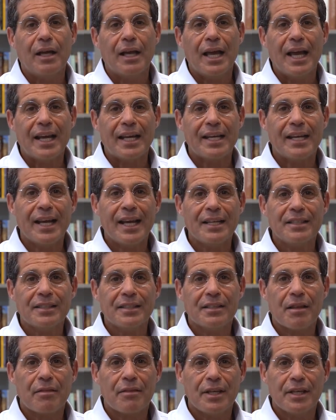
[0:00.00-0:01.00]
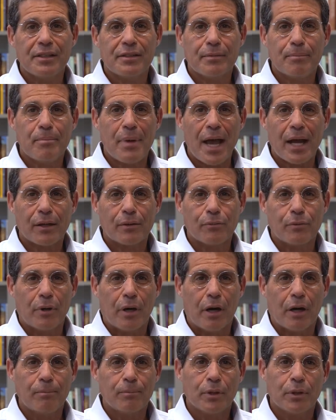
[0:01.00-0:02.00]
Against this
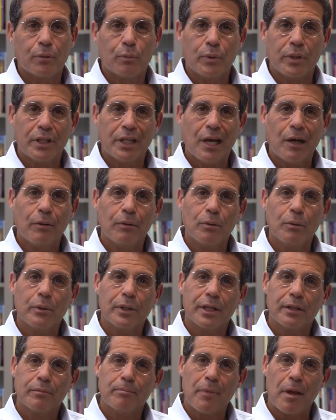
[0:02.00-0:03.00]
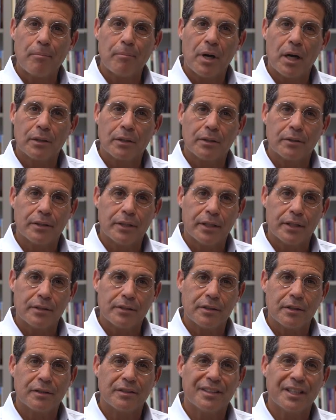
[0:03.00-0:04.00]
backdrop, we now look at Maimonides,
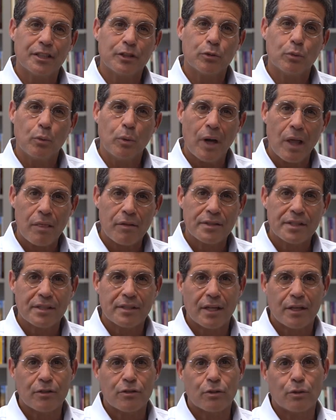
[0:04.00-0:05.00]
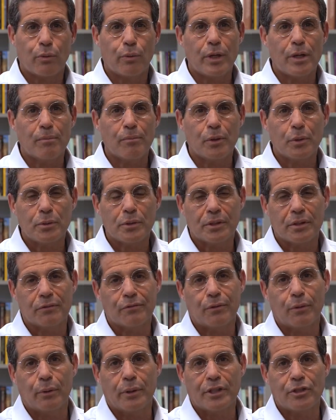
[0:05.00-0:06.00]
the 12th century most
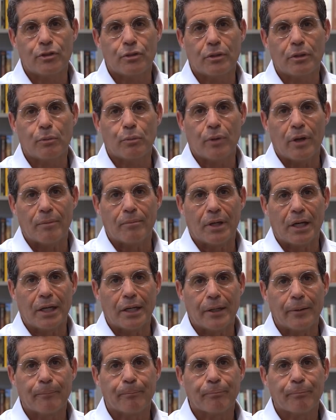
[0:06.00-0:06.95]
influential rabbi.